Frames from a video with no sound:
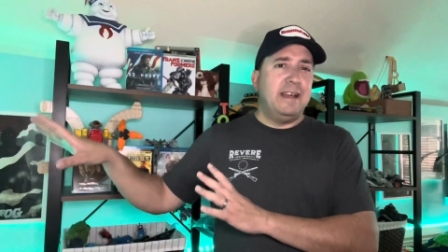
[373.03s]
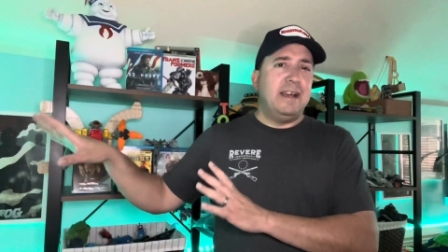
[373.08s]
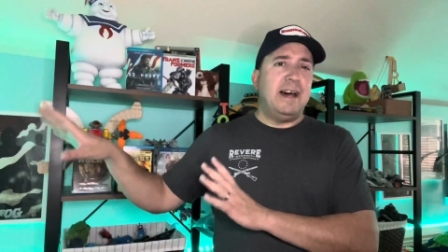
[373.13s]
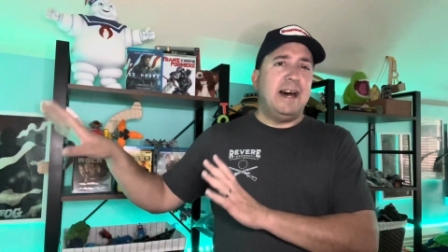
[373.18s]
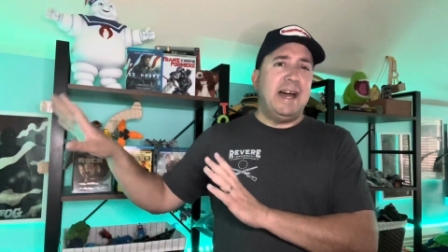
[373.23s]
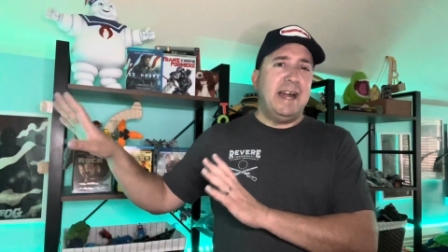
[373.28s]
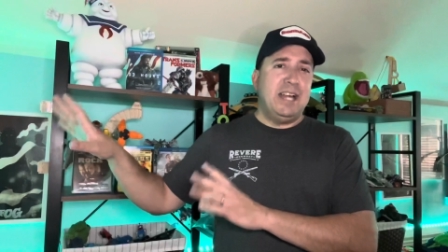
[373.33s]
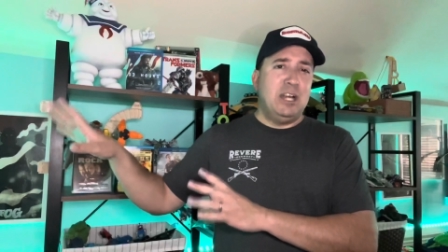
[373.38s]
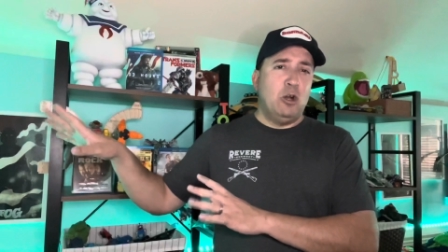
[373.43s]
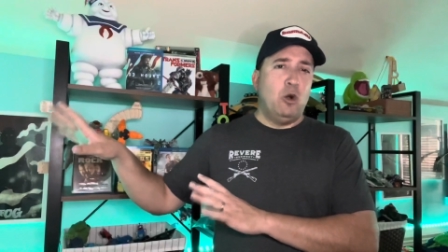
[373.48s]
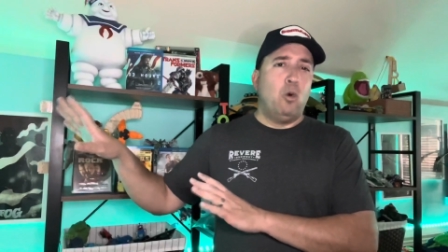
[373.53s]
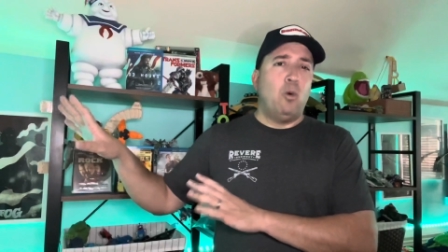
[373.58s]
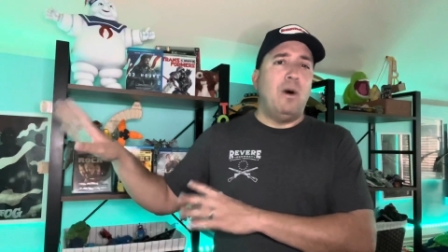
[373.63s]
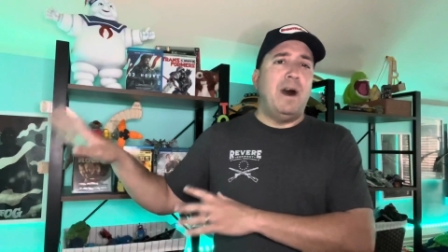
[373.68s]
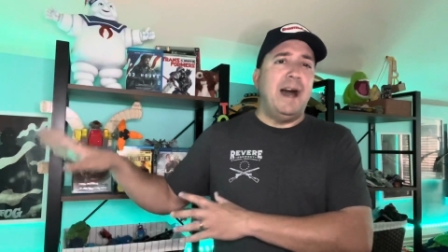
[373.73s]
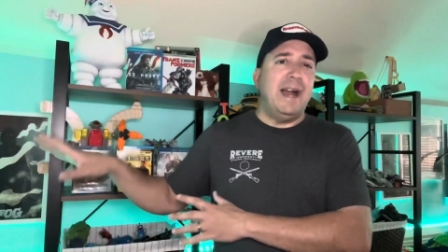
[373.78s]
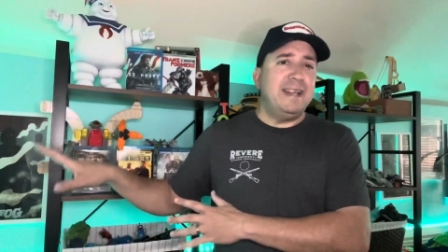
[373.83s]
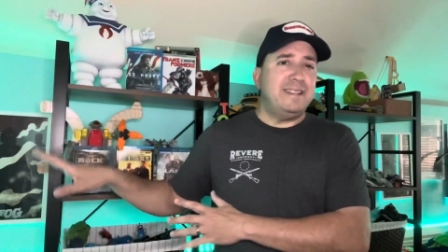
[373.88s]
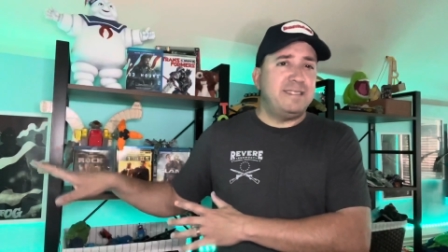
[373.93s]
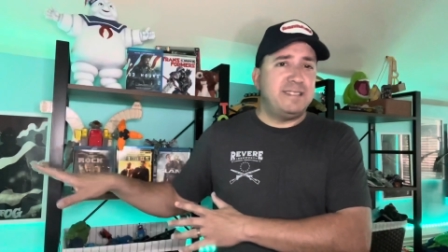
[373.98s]
I know
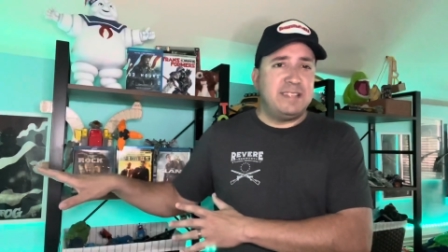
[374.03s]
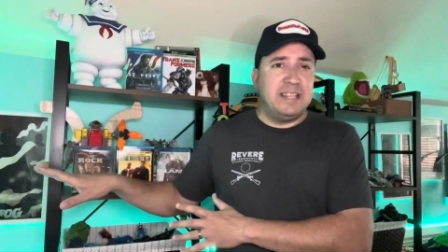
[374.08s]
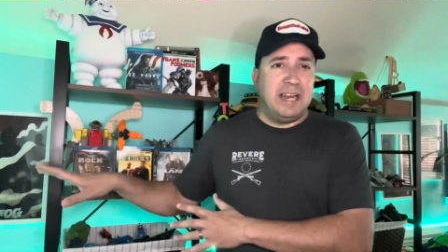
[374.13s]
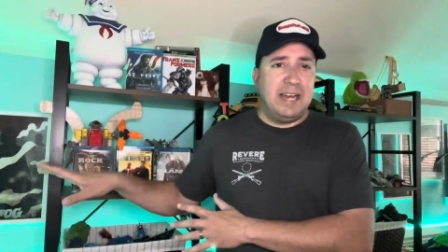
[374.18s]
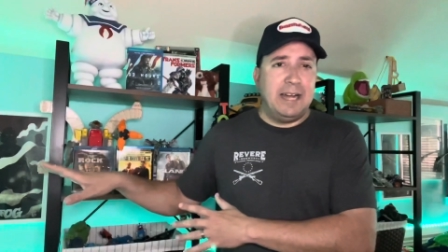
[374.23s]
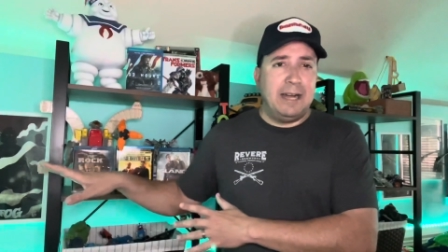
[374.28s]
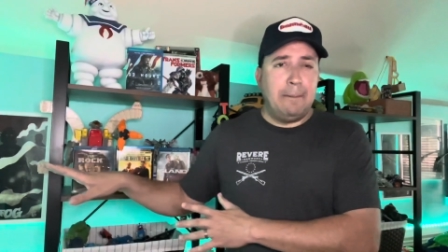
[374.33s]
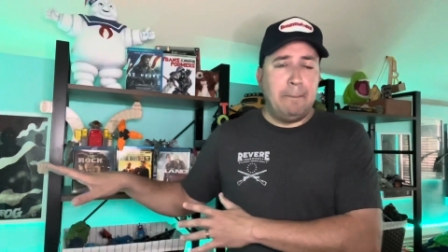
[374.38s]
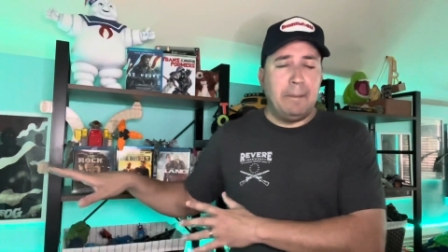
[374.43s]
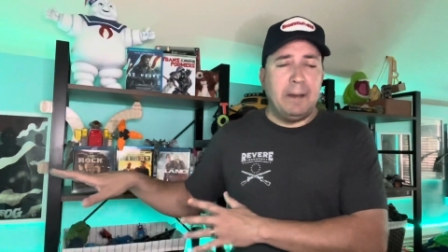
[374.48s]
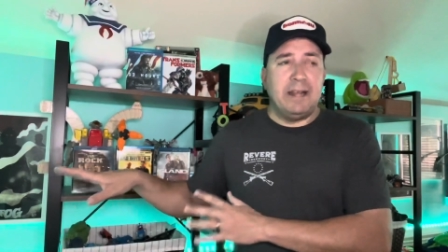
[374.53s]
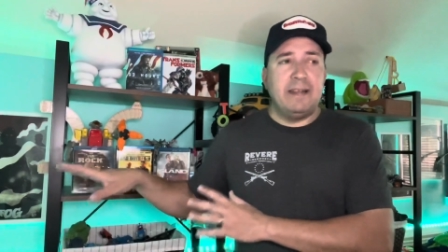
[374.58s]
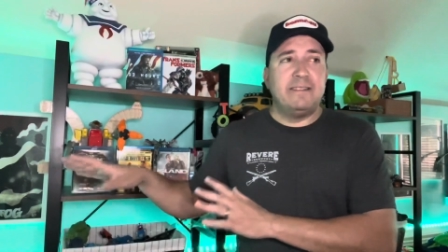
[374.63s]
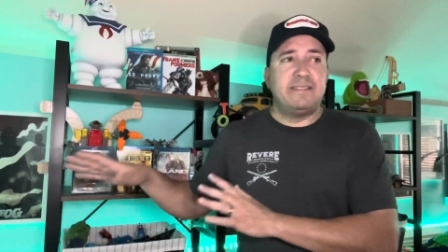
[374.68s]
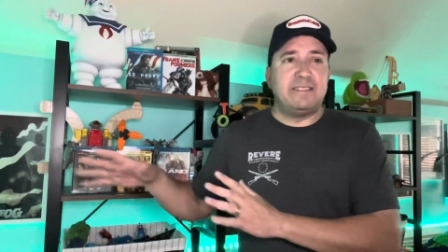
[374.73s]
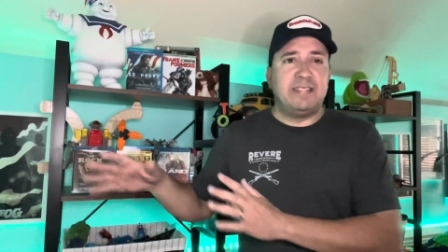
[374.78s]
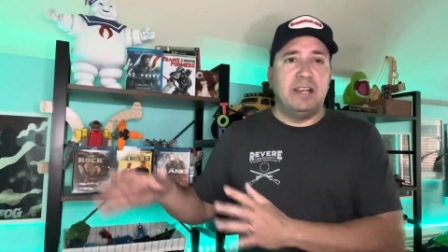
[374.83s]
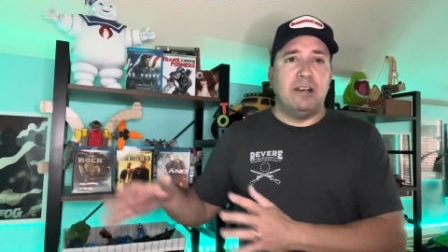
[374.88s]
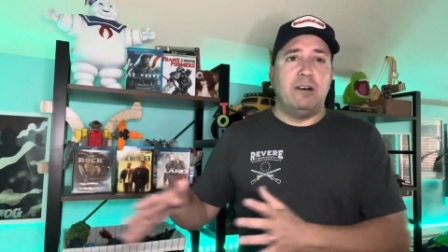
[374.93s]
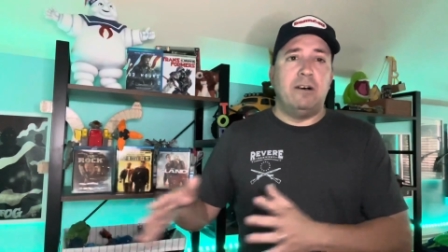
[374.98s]
why it's there, but
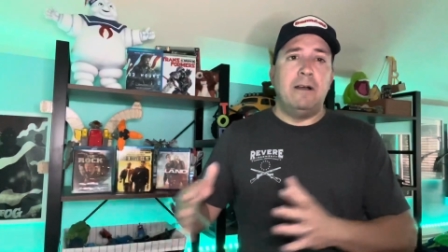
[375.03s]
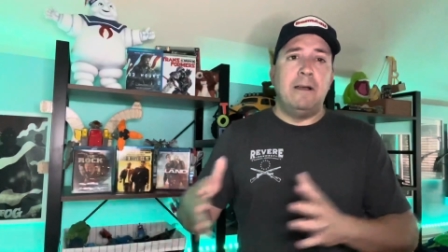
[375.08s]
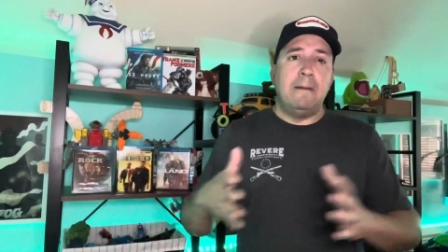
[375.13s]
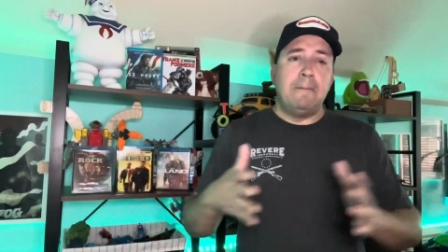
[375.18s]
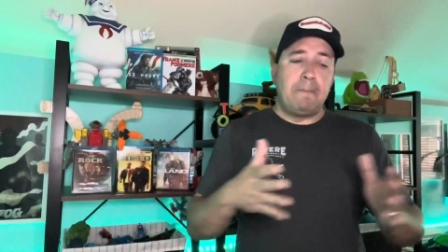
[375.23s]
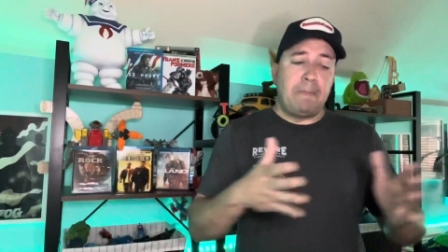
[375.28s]
still,